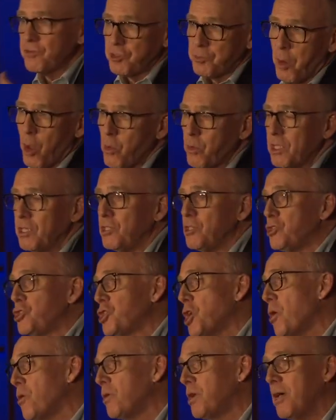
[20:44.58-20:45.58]
have spoken to
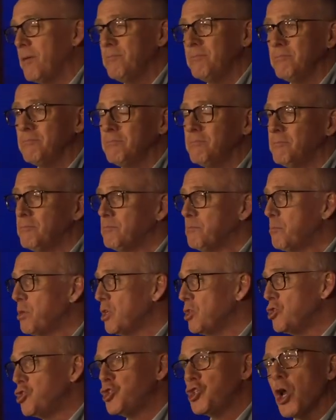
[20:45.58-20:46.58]
Jonah,
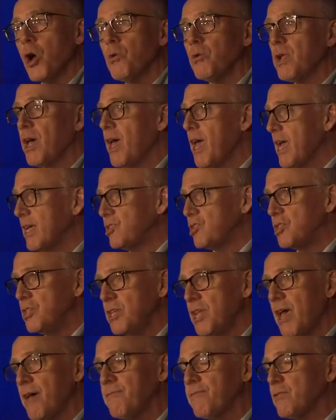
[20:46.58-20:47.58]
but Jonah has
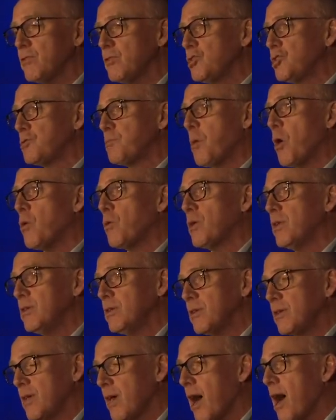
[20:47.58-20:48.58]
never
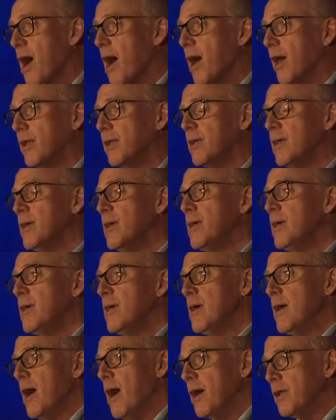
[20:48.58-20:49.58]
spoken to God
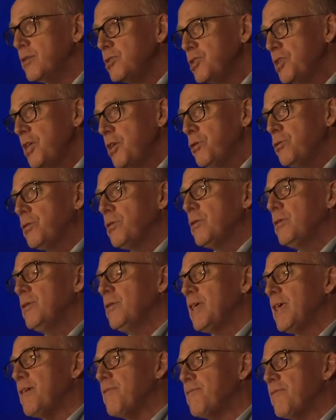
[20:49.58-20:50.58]
until
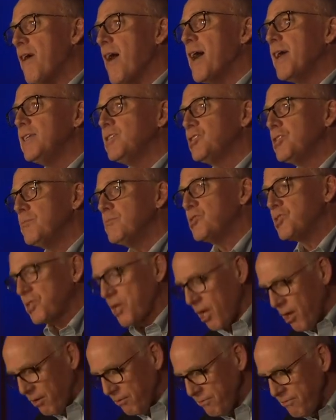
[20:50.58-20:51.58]
he finds
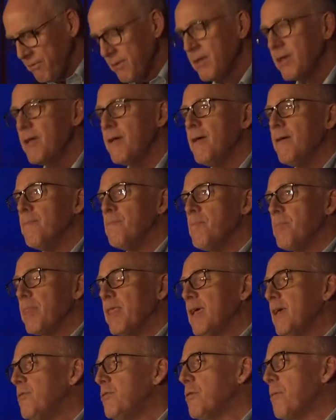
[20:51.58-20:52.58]
himself
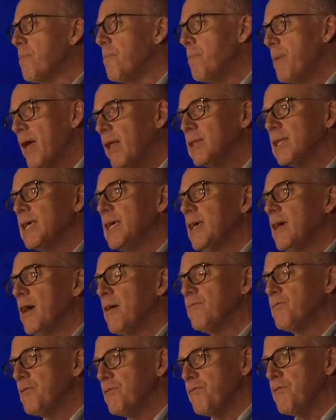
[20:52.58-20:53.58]
in the belly
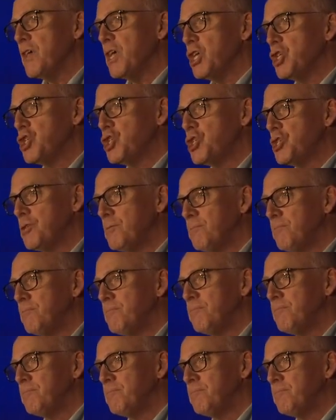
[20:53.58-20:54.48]
of the fish.